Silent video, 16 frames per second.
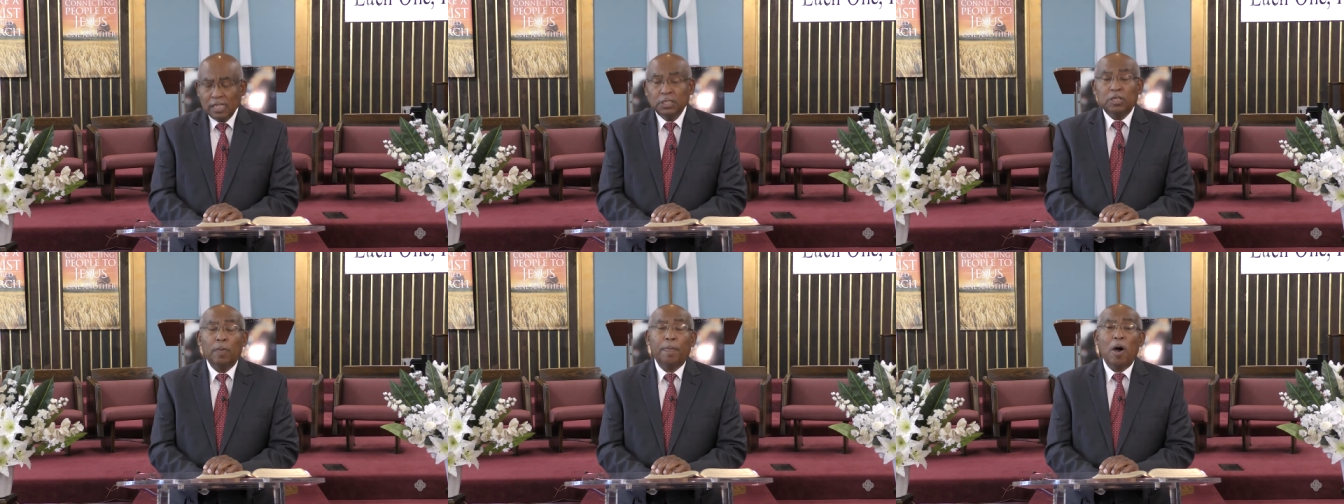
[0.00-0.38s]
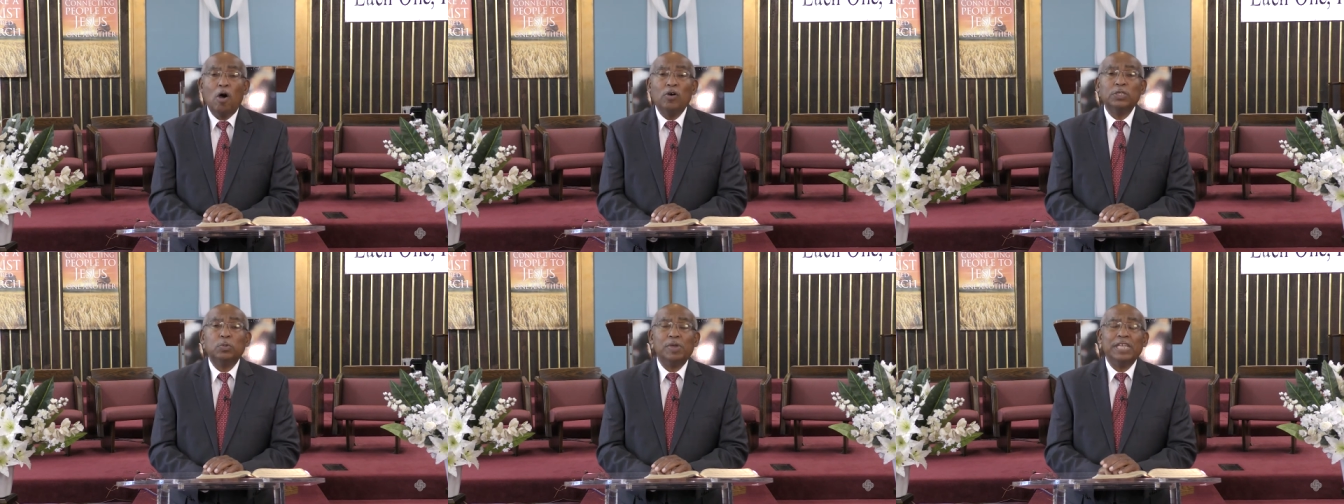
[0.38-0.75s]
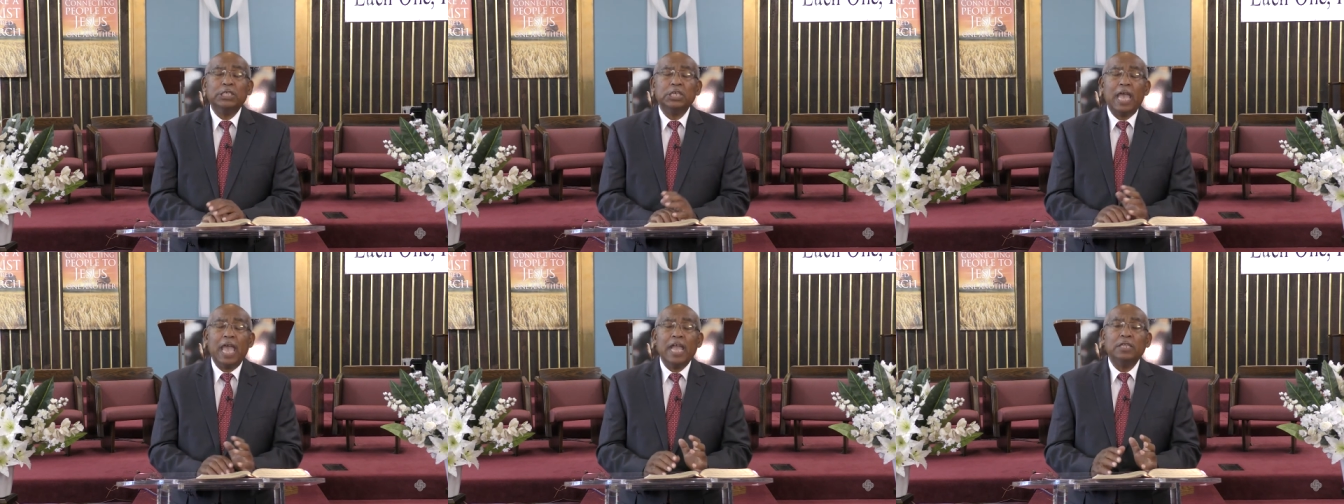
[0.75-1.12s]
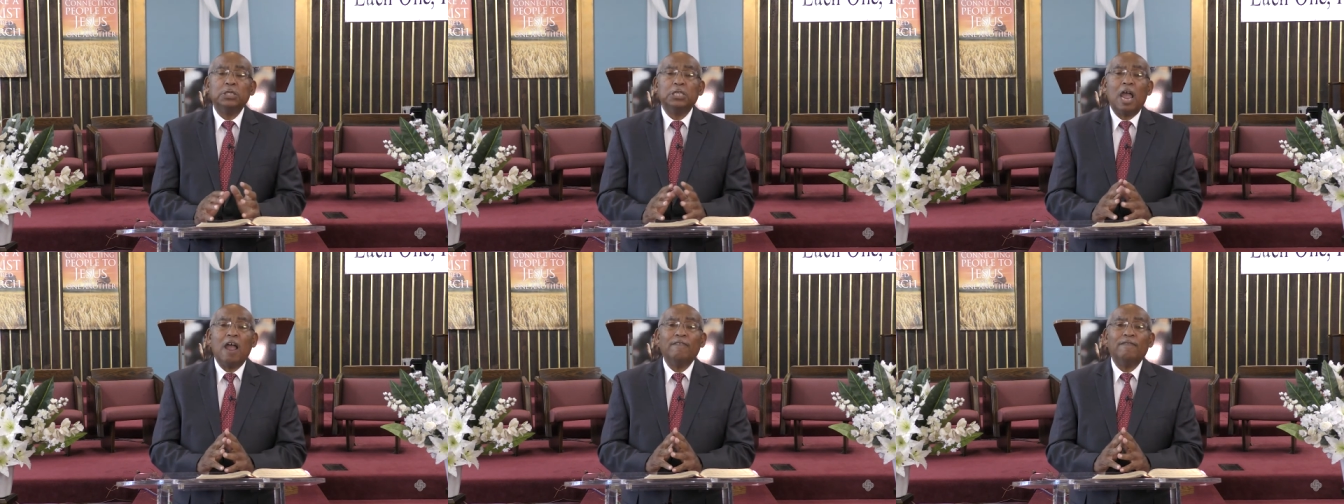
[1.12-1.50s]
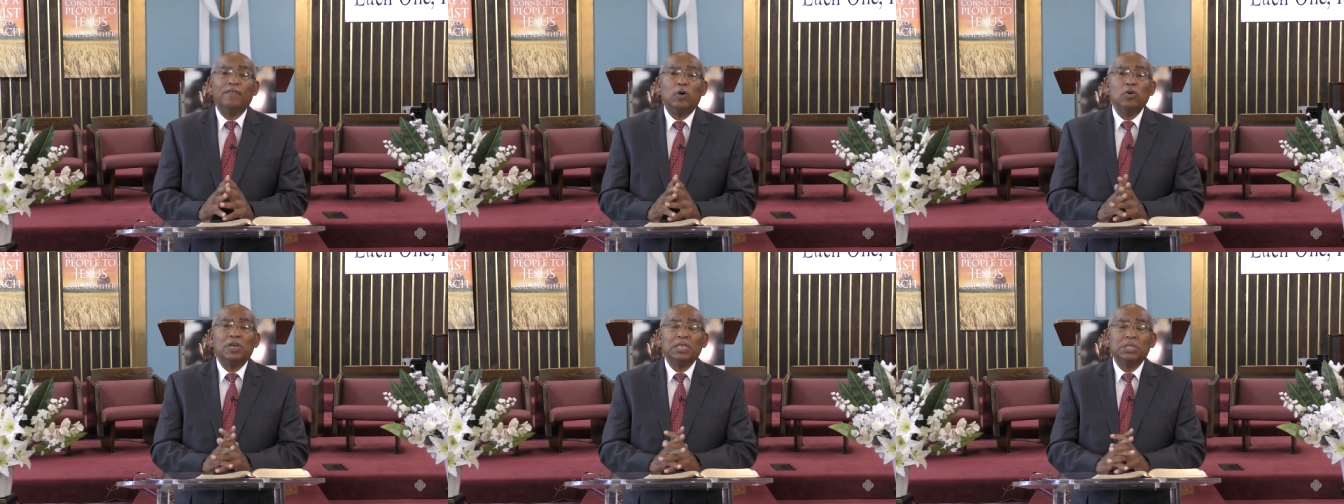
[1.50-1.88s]
Suppose we changed our
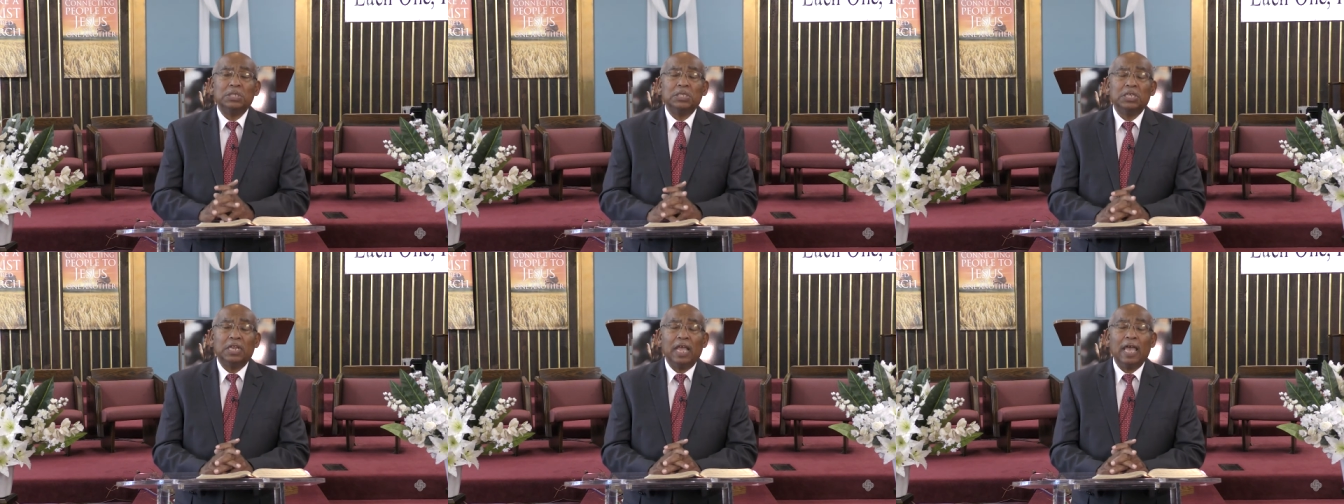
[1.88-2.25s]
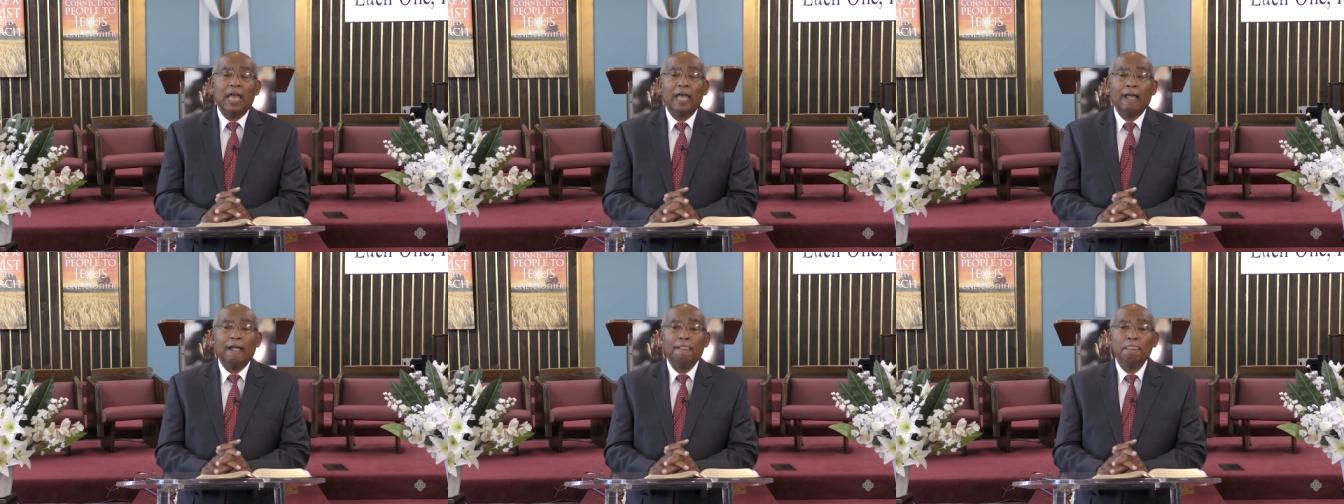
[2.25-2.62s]
focus today.